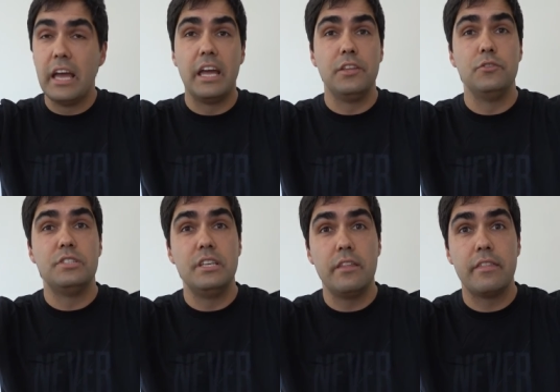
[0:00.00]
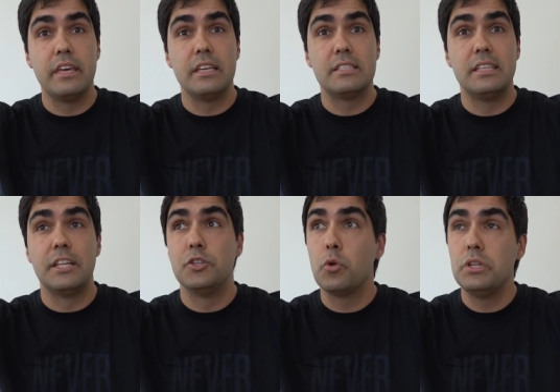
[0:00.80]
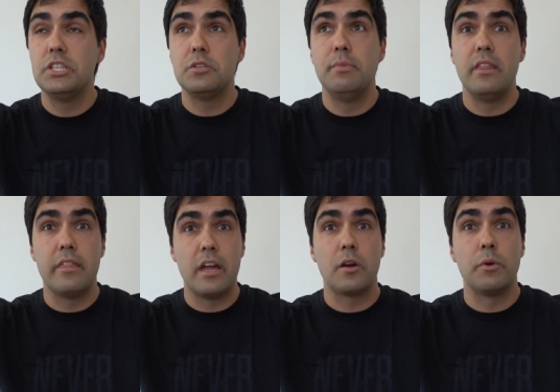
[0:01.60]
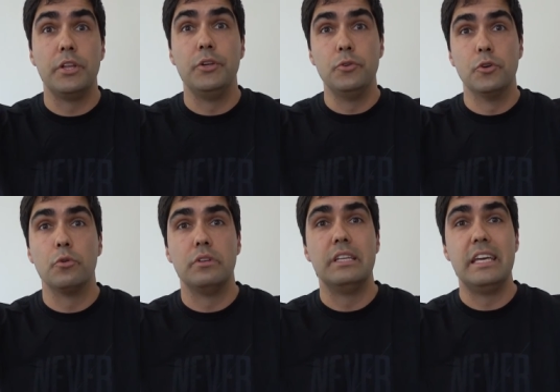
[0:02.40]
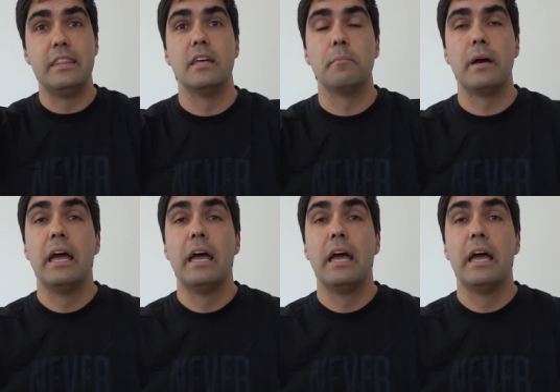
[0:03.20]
and you see things that don't need to be there when you don't need them.